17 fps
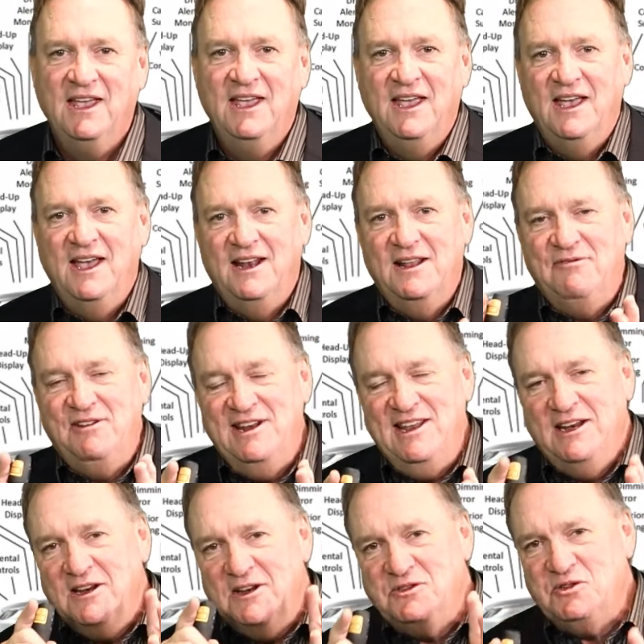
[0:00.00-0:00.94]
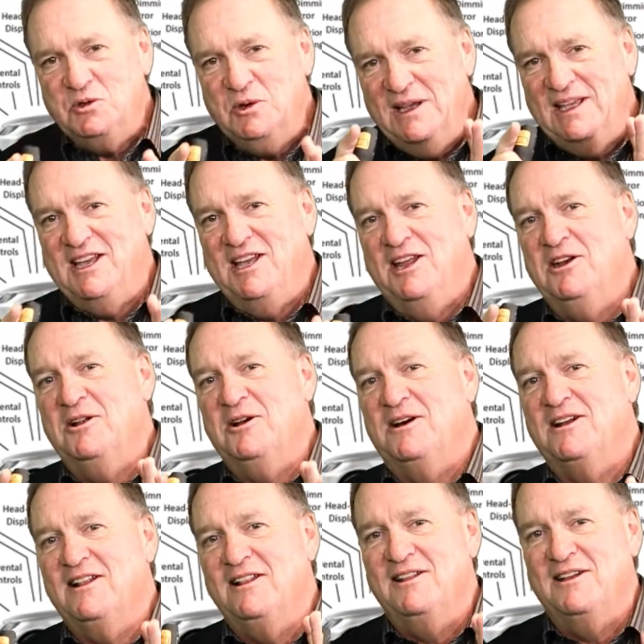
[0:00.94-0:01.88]
And if an industry
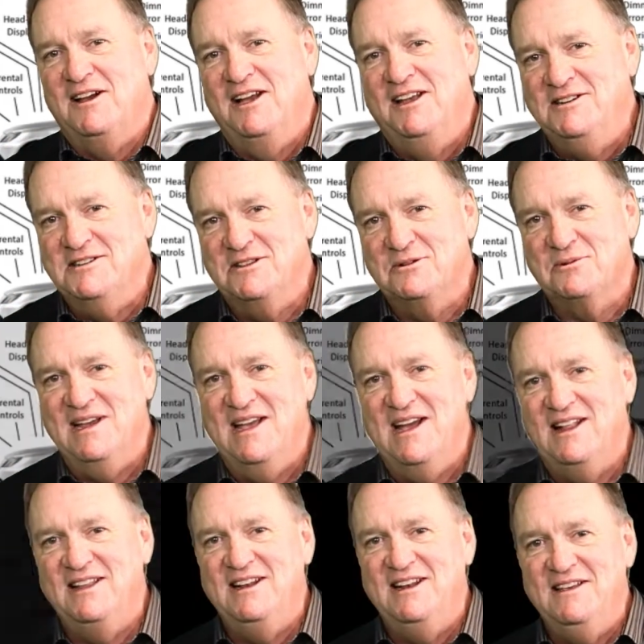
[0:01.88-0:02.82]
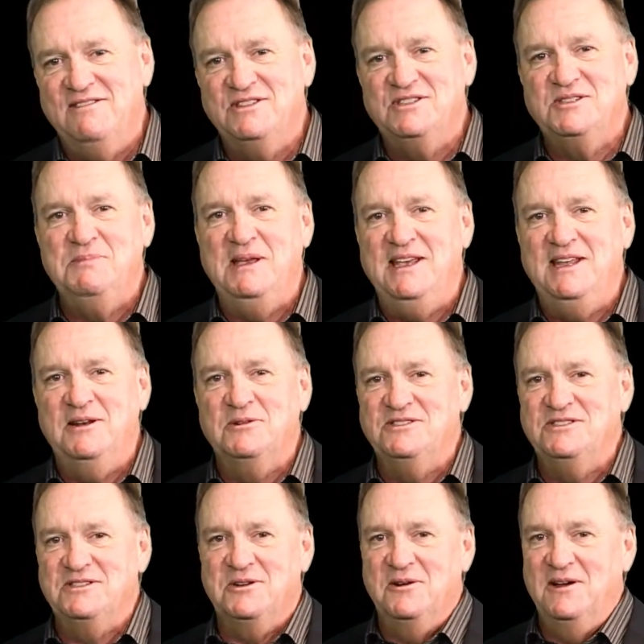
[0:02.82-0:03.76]
cannot align to the reality of the speed
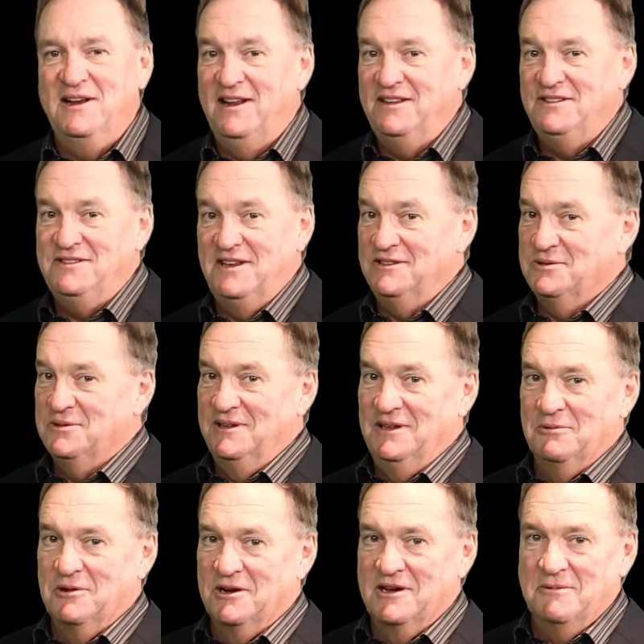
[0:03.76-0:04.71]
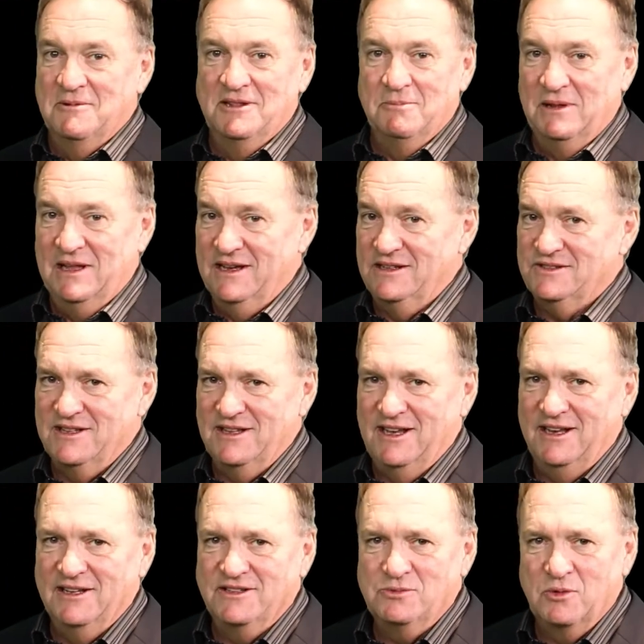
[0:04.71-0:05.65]
which is occurring, it's really working with a blank
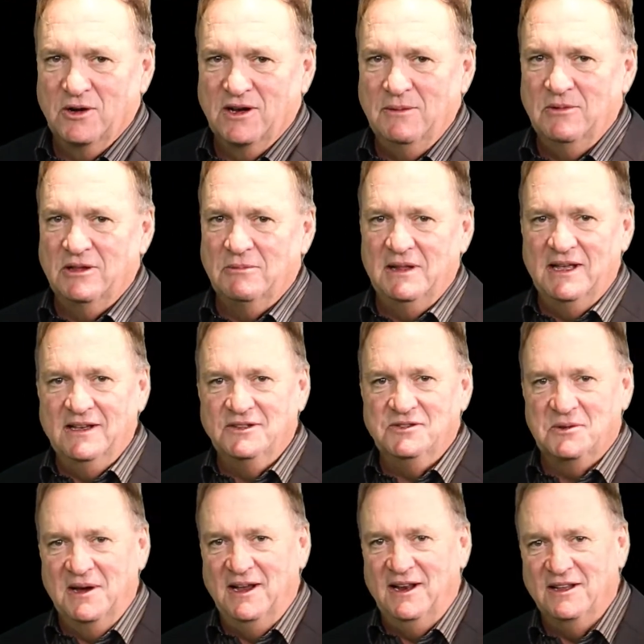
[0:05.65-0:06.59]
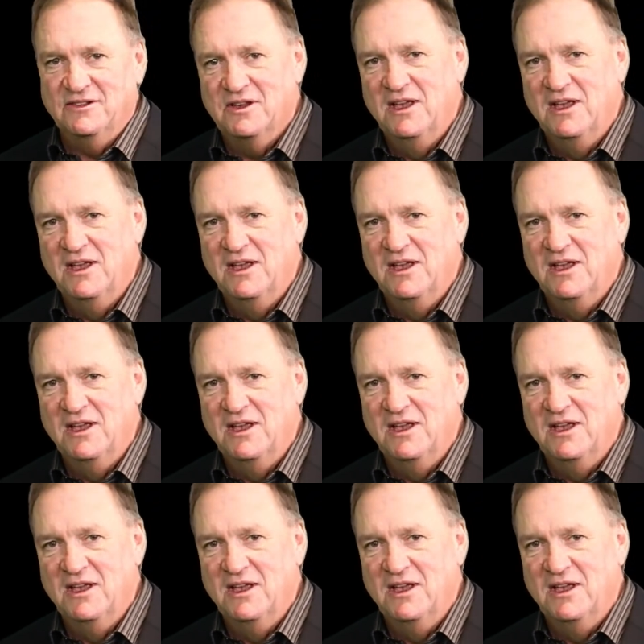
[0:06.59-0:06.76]
slate. It's working with a blank screen.